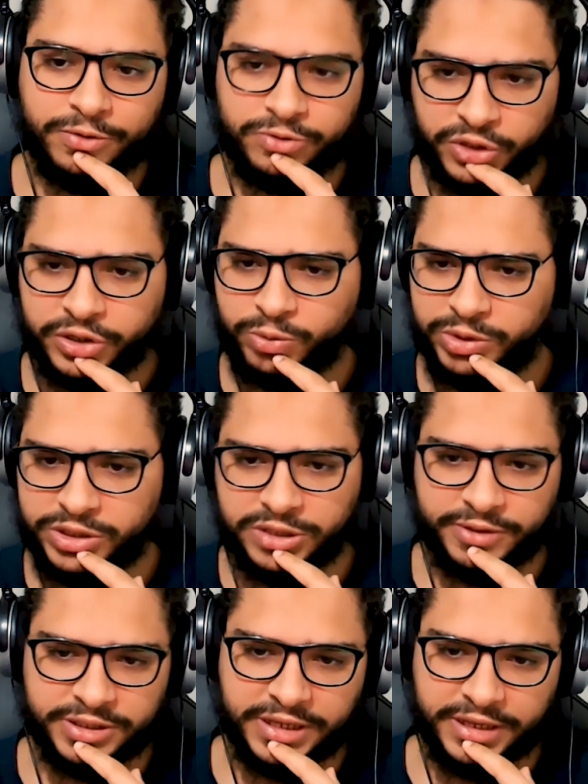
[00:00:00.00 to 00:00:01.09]
start with
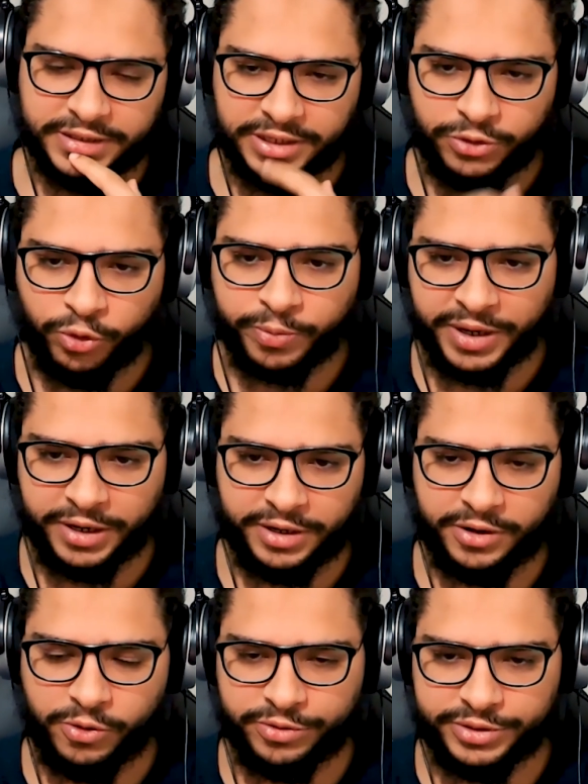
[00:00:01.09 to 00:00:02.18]
the normal
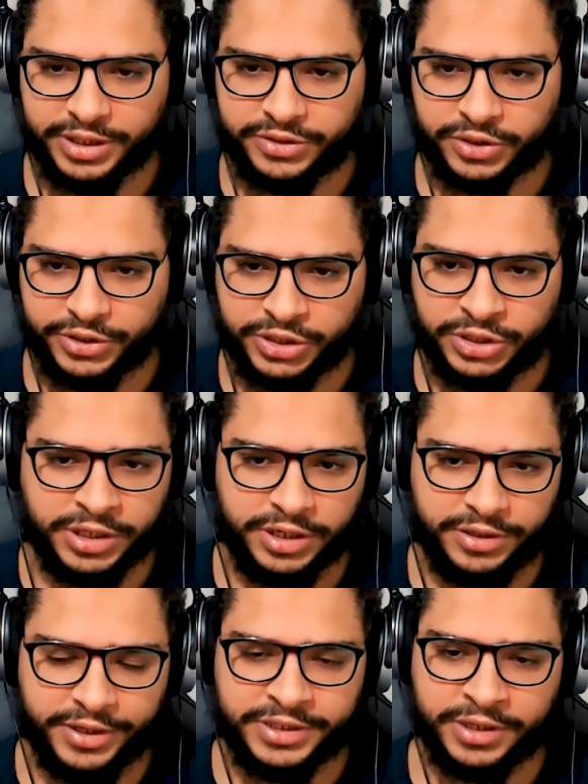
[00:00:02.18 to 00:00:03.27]
or the traditional
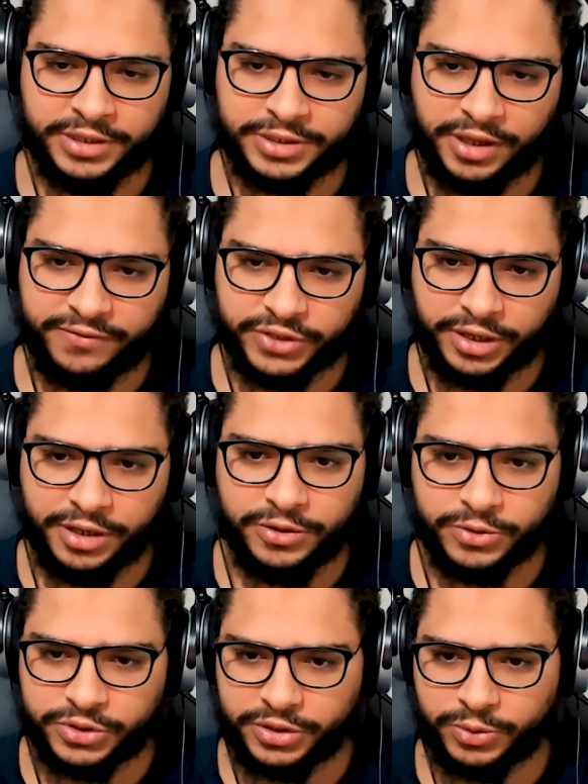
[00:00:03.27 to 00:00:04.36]
data science lifecycle. You
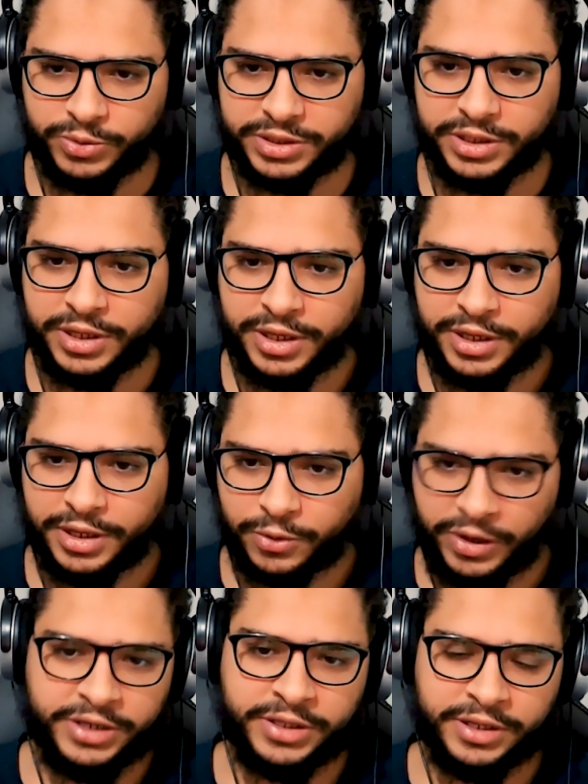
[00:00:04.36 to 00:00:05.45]
start with
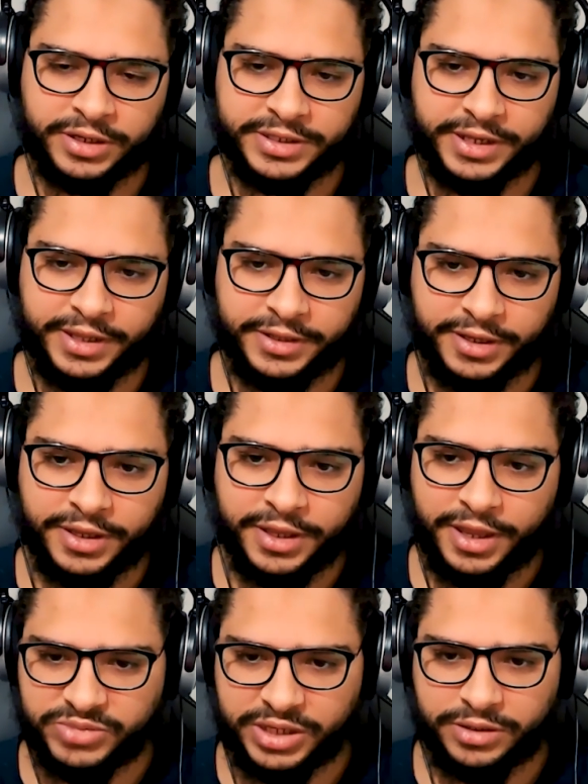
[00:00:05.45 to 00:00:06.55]
collecting the data.
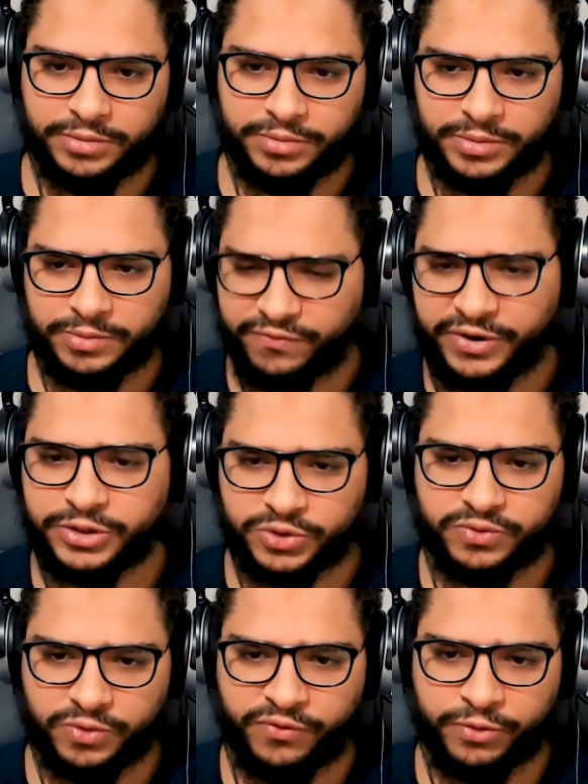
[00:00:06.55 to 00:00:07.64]
Then
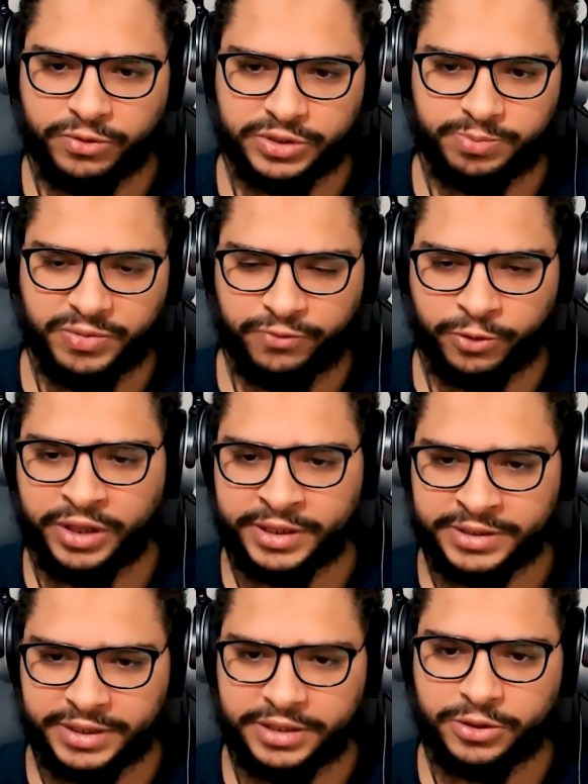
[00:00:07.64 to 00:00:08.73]
first, of course, before collecting
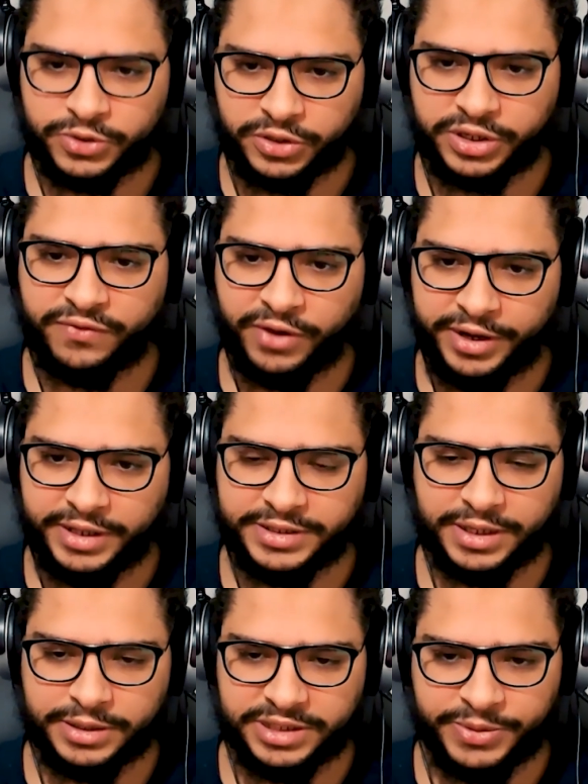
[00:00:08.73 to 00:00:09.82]
the data, you start defining
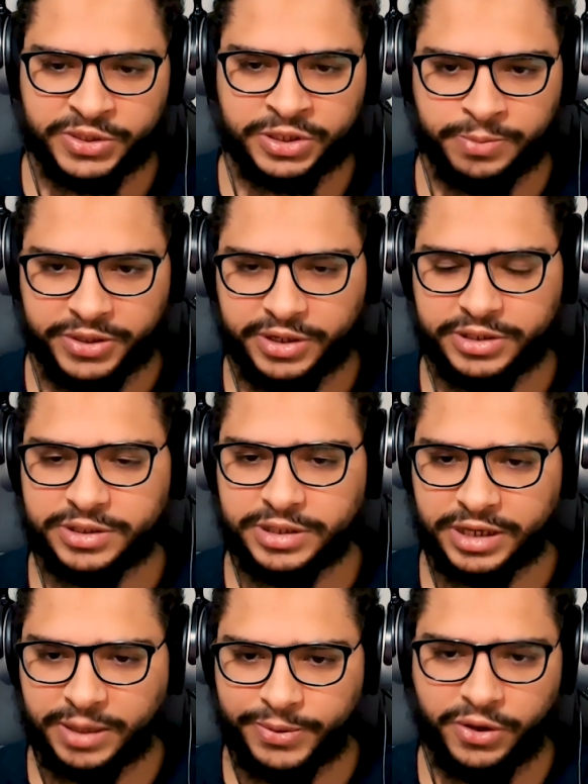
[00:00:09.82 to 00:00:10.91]
the business metrics, the
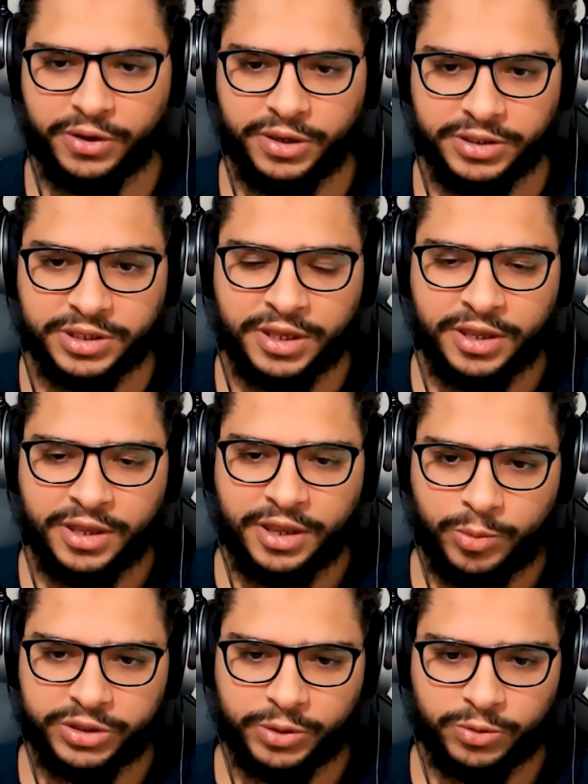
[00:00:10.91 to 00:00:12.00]
KPIs,
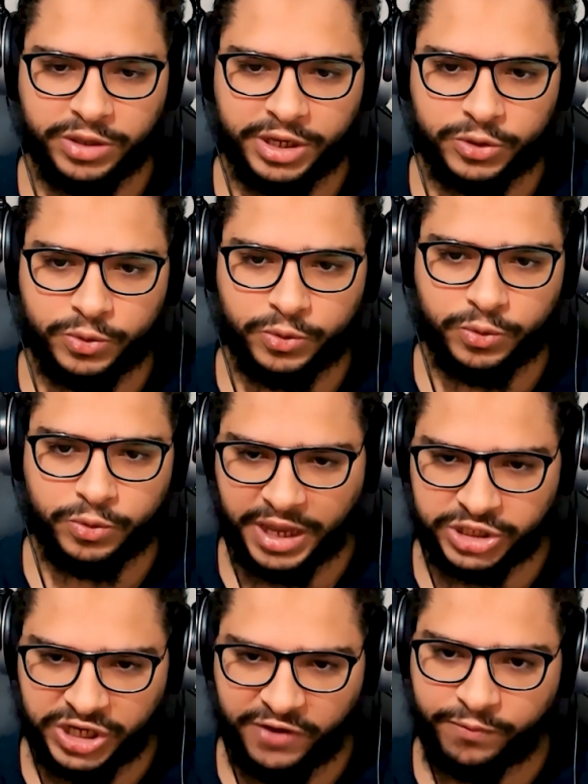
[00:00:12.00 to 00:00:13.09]
what I would like to
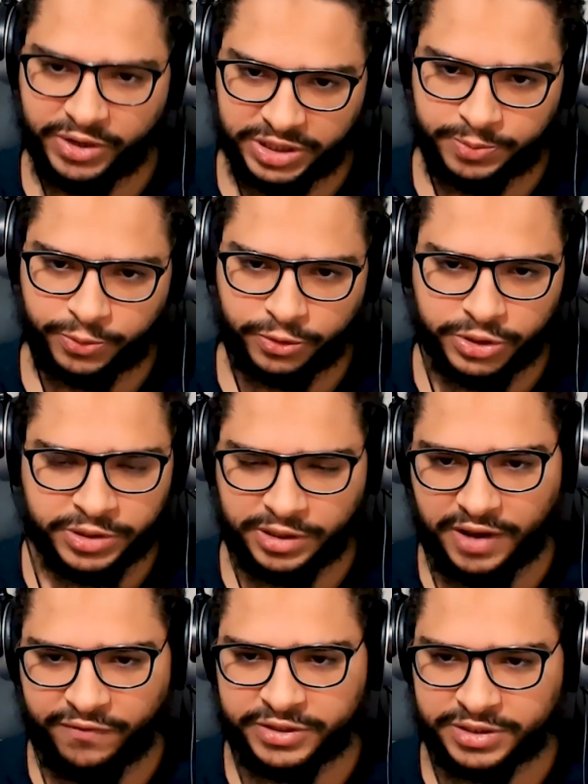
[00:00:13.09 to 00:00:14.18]
achieve by this project.
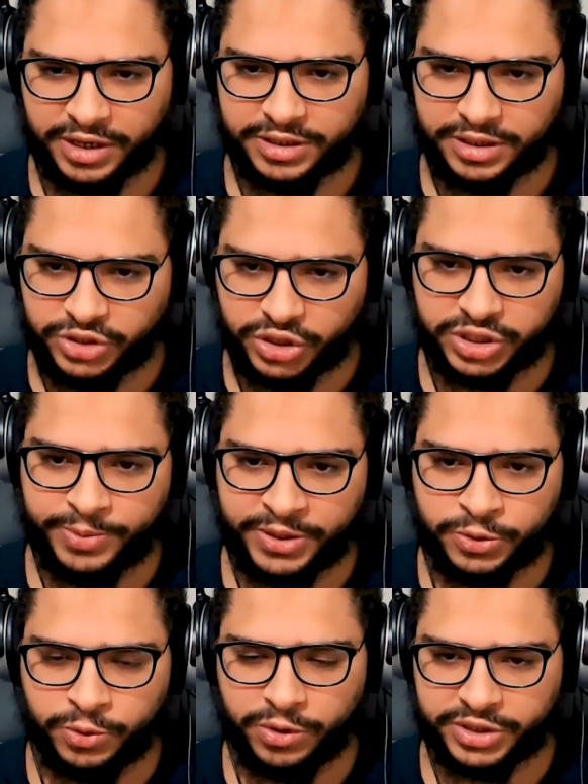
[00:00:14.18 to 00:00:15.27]
If it's like just a
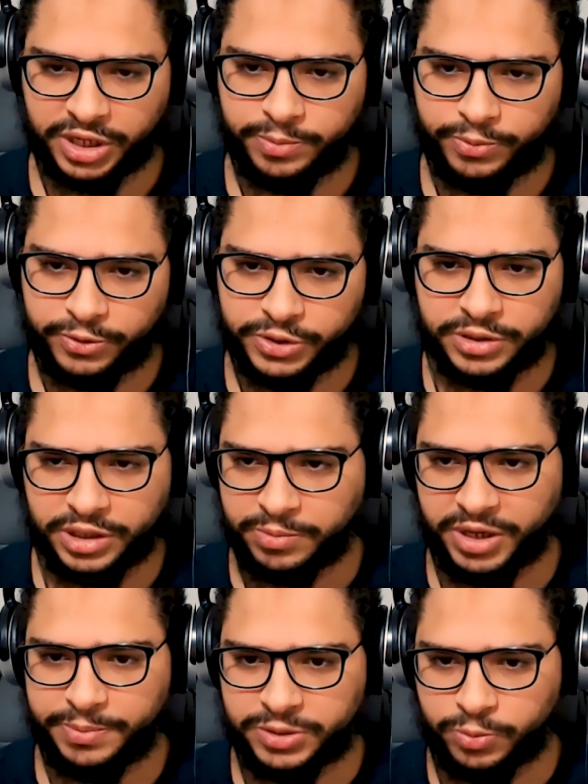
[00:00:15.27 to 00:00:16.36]
personal or a side project, it
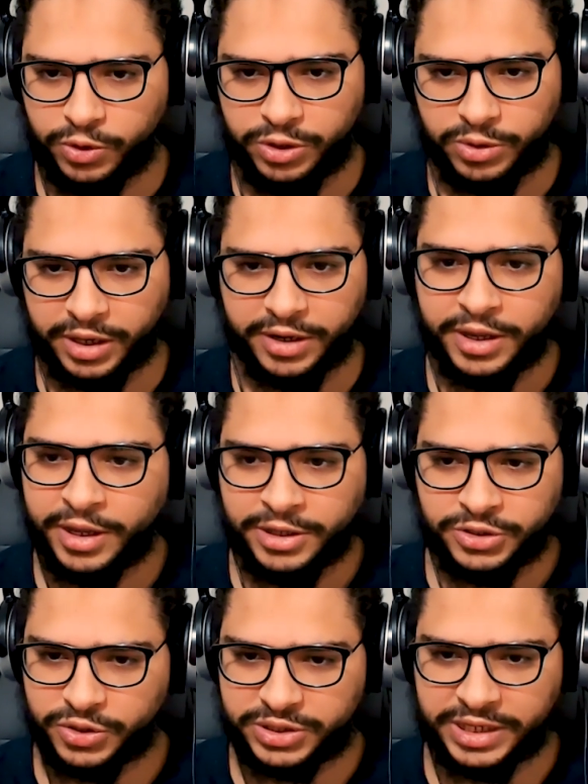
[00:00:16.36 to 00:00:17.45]
might be small. You can
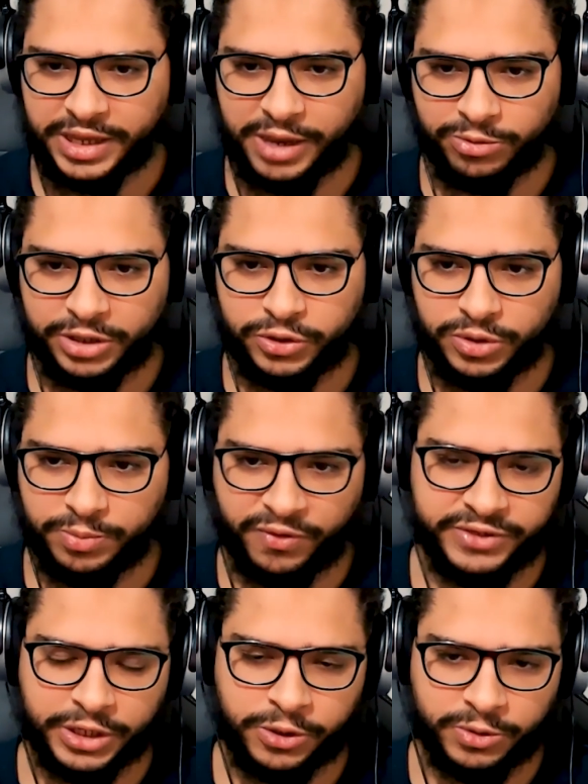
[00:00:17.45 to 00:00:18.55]
just say, I would like to improve
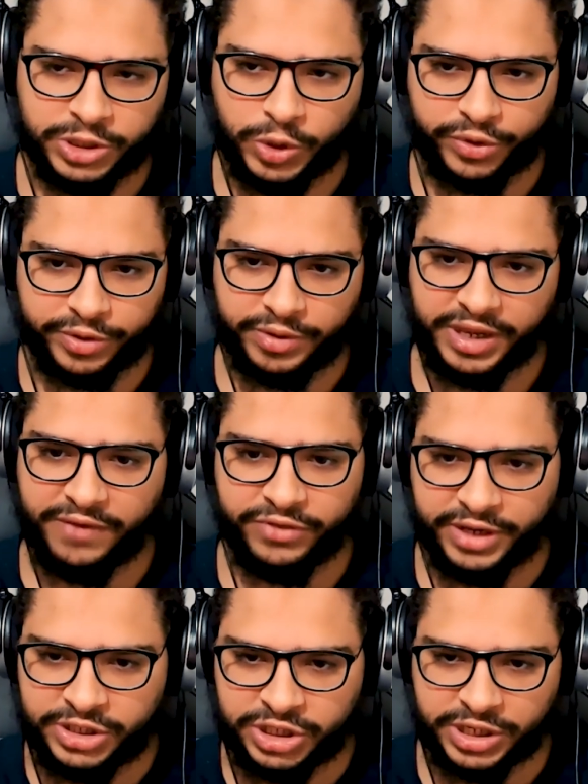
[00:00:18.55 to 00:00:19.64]
the accuracy or even
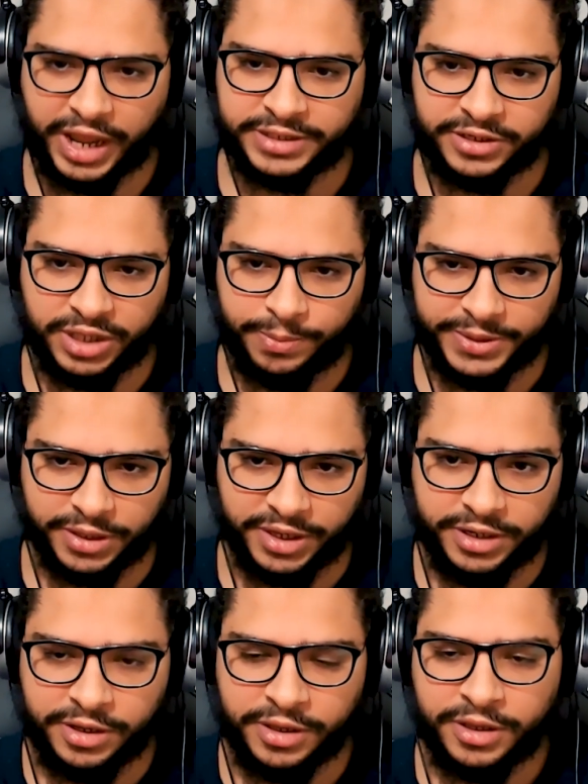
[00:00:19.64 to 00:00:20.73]
reach a certain
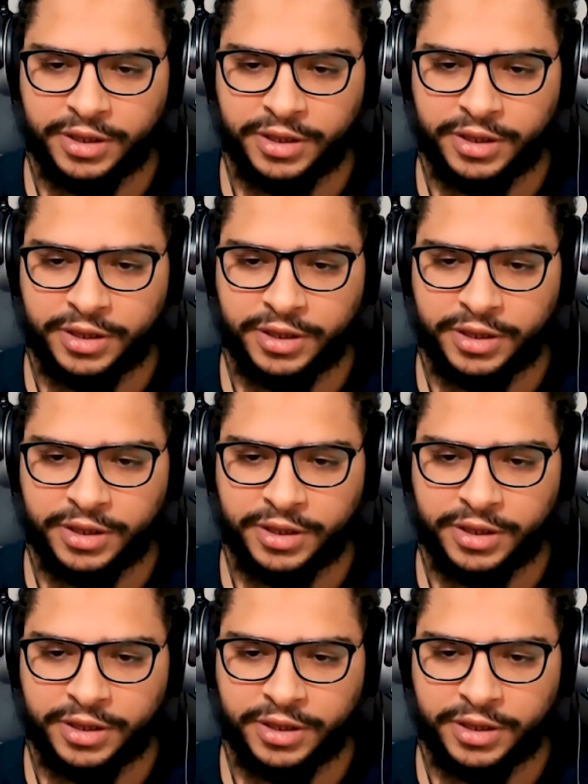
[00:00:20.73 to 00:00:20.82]
baseline.